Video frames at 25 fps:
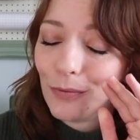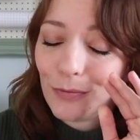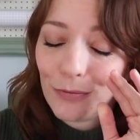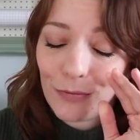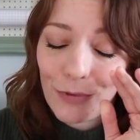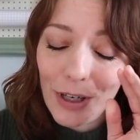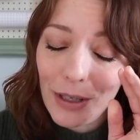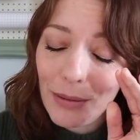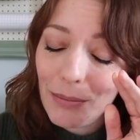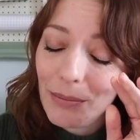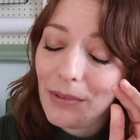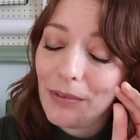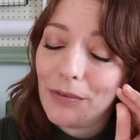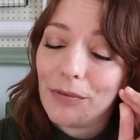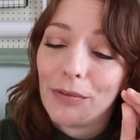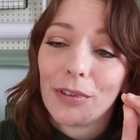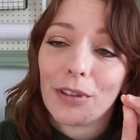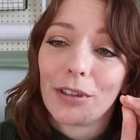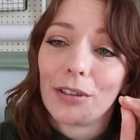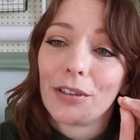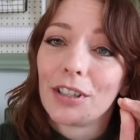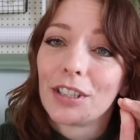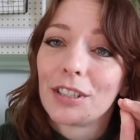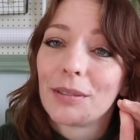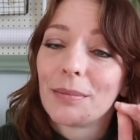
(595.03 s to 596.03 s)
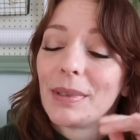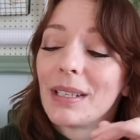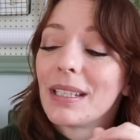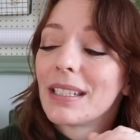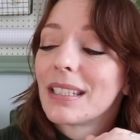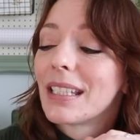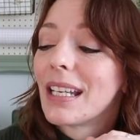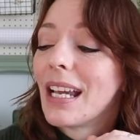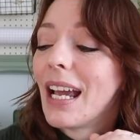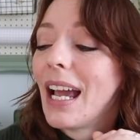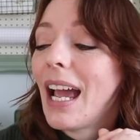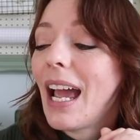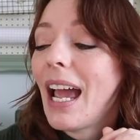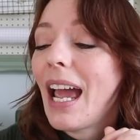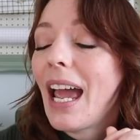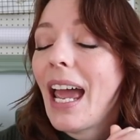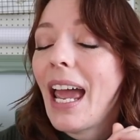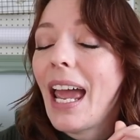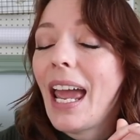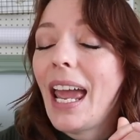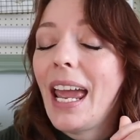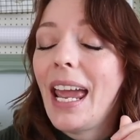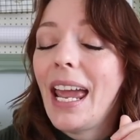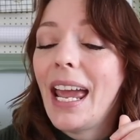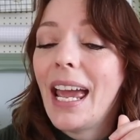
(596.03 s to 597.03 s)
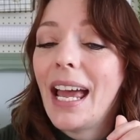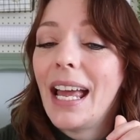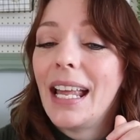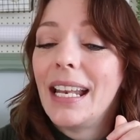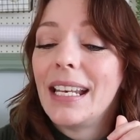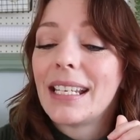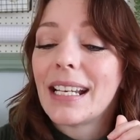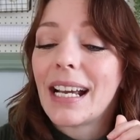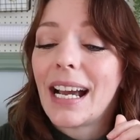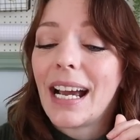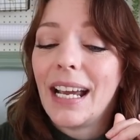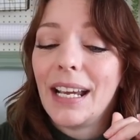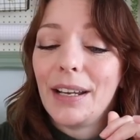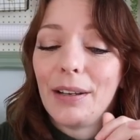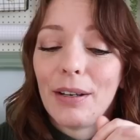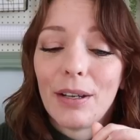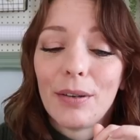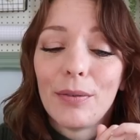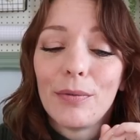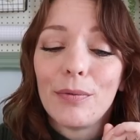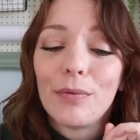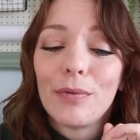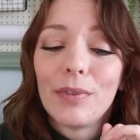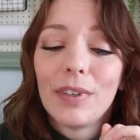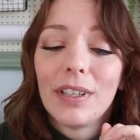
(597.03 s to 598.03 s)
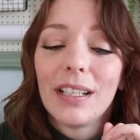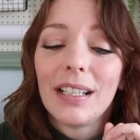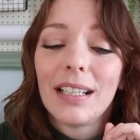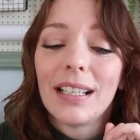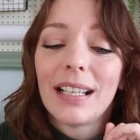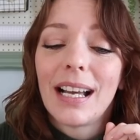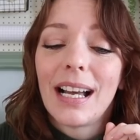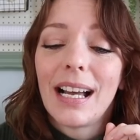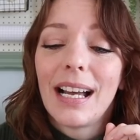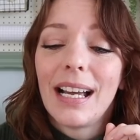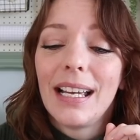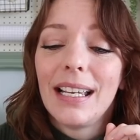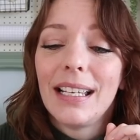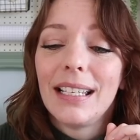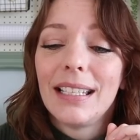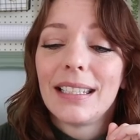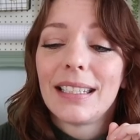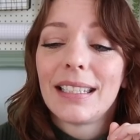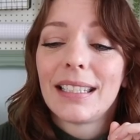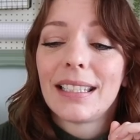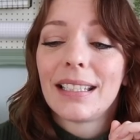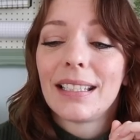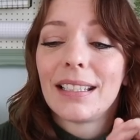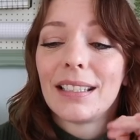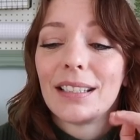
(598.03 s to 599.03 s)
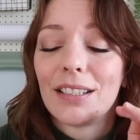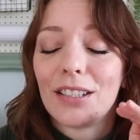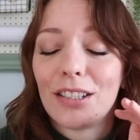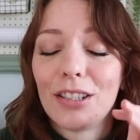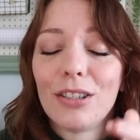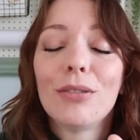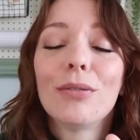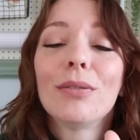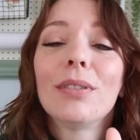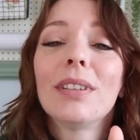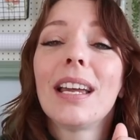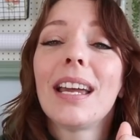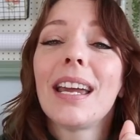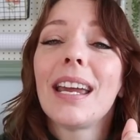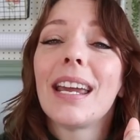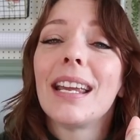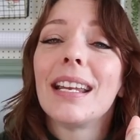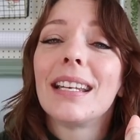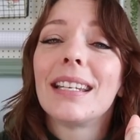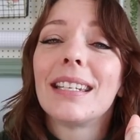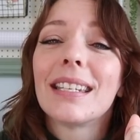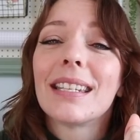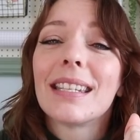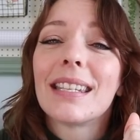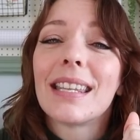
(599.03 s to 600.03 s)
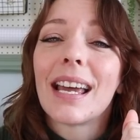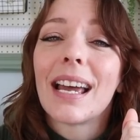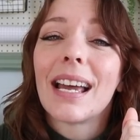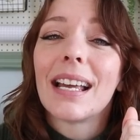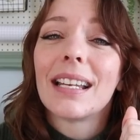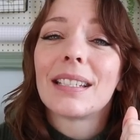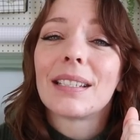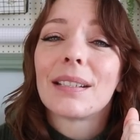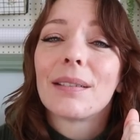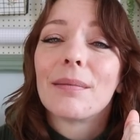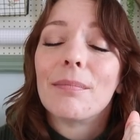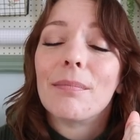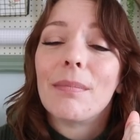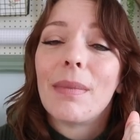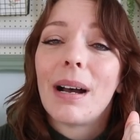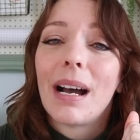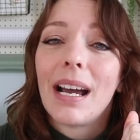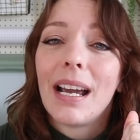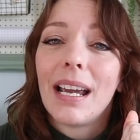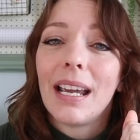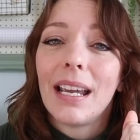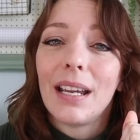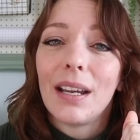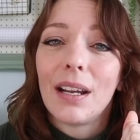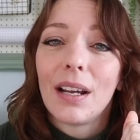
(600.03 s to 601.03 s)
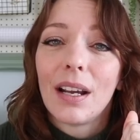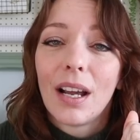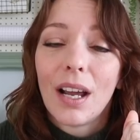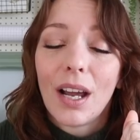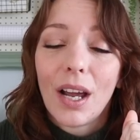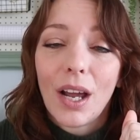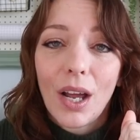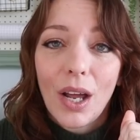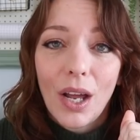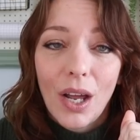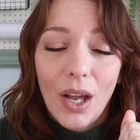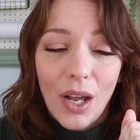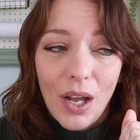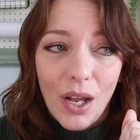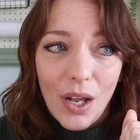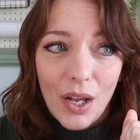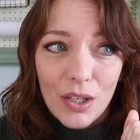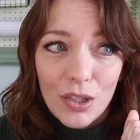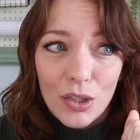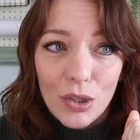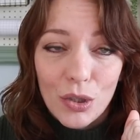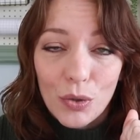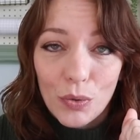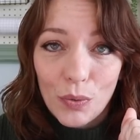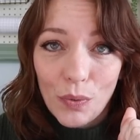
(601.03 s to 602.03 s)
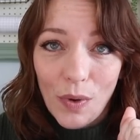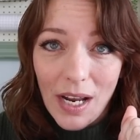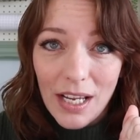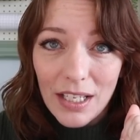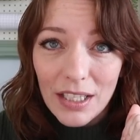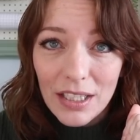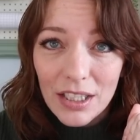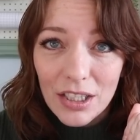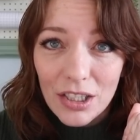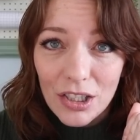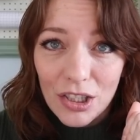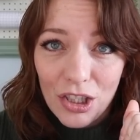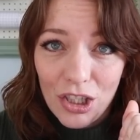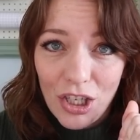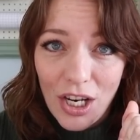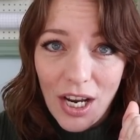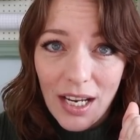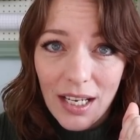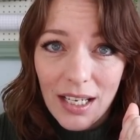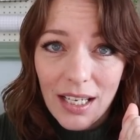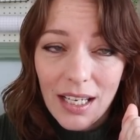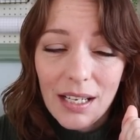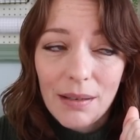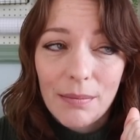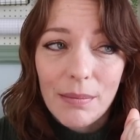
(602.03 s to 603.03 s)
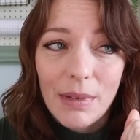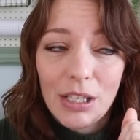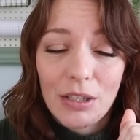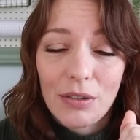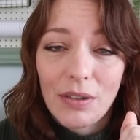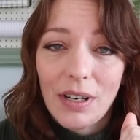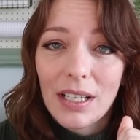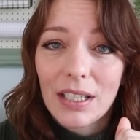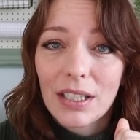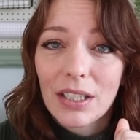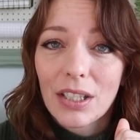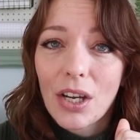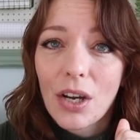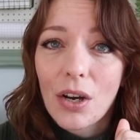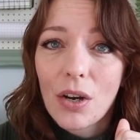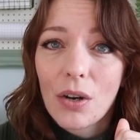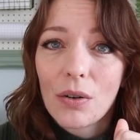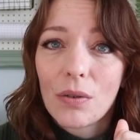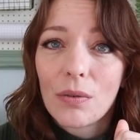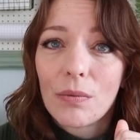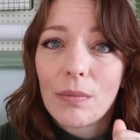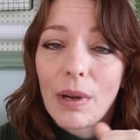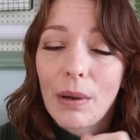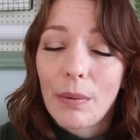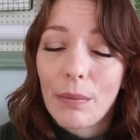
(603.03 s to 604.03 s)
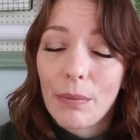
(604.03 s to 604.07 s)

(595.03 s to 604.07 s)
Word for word: right before Christmas, and I had realized too late that my dress jacket, my dress coat, my